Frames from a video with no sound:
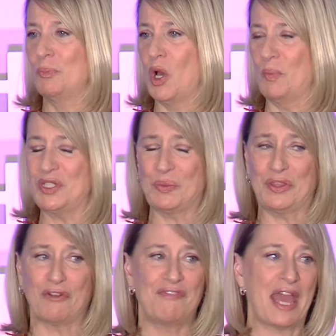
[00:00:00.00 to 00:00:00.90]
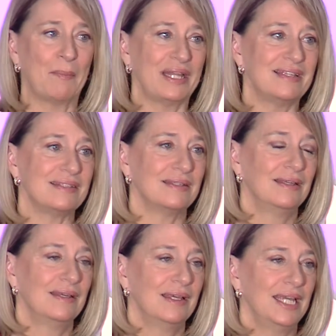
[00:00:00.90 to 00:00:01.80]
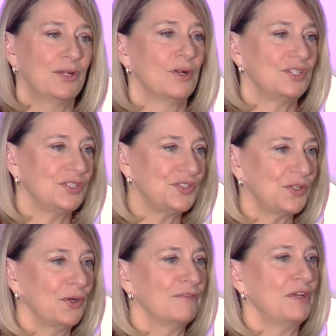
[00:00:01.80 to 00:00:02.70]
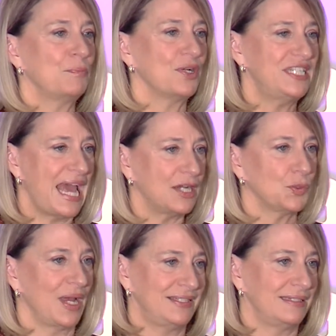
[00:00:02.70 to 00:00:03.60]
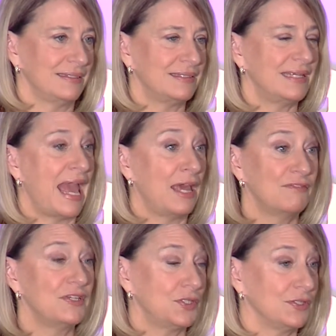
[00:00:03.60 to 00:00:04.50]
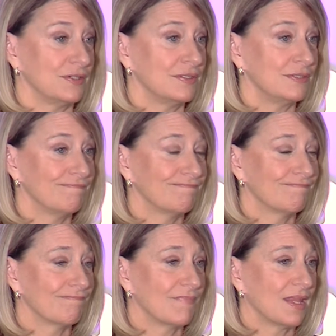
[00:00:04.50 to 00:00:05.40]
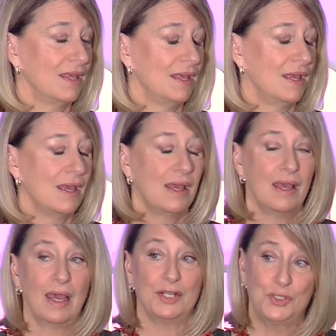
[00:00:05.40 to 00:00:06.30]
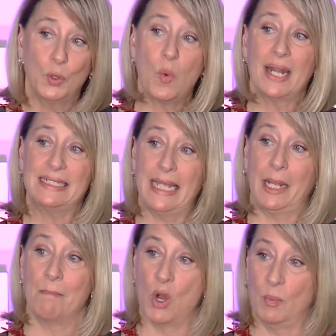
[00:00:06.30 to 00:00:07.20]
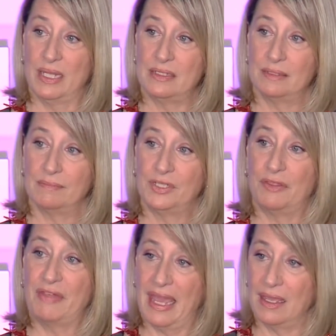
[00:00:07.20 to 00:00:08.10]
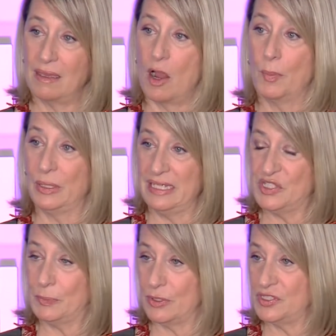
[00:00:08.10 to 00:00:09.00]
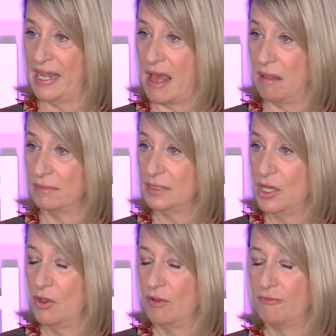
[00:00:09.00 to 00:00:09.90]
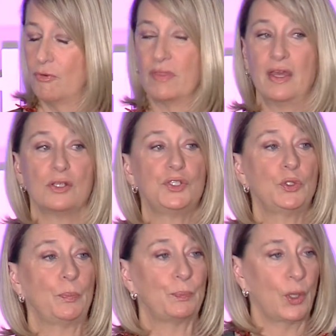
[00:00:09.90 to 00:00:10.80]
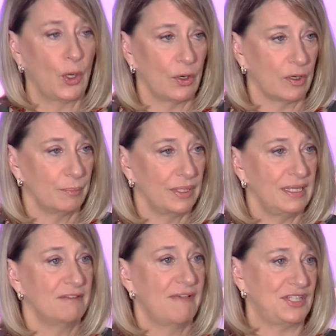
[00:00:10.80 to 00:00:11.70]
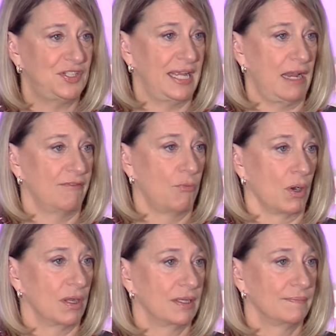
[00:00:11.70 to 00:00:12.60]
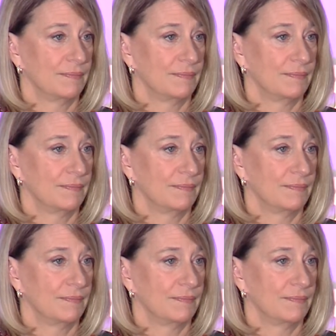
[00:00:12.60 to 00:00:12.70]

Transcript: moments with their families in order to serve and protect residents and visitors. I do want to take a moment to thank our police personnel for their superb investigative work,